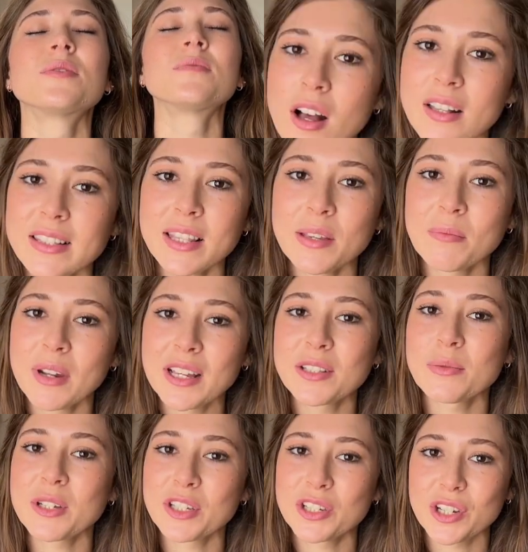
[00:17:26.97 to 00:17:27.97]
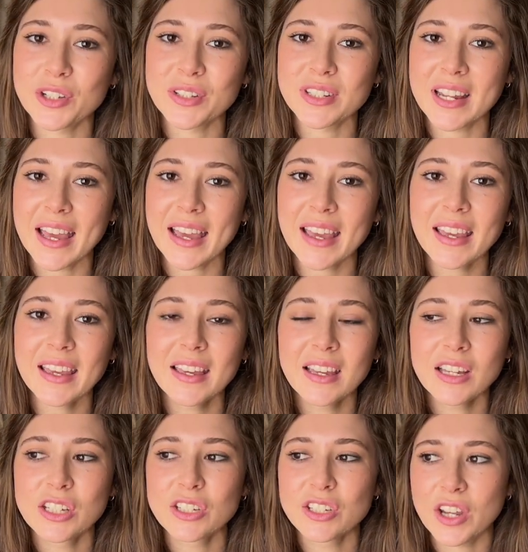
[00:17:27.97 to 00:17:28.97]
Ask them next week, Tuesday.
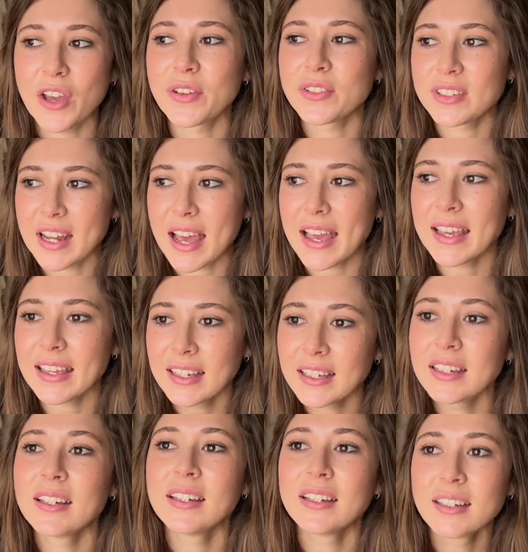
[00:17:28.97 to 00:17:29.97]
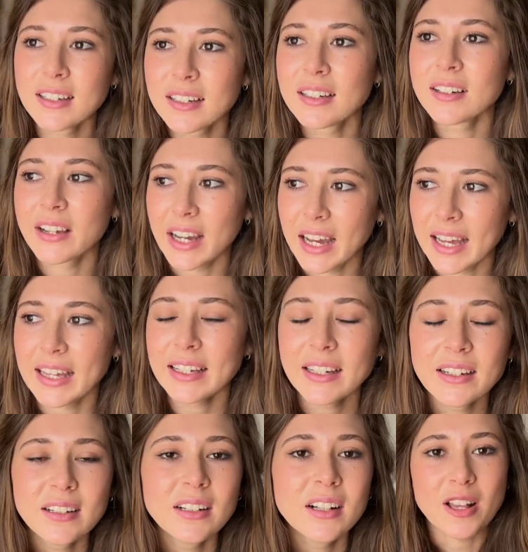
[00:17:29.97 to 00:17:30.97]
Okay.
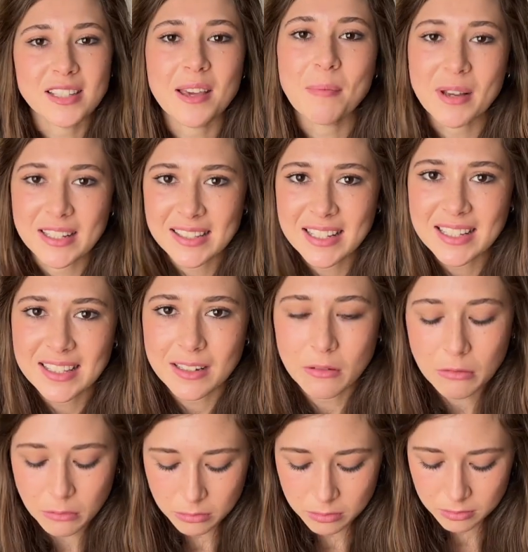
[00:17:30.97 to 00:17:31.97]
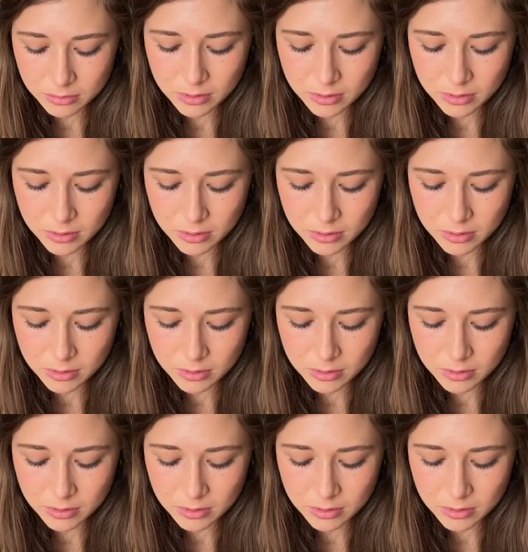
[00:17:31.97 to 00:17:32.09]
Asking my sister. Ooh.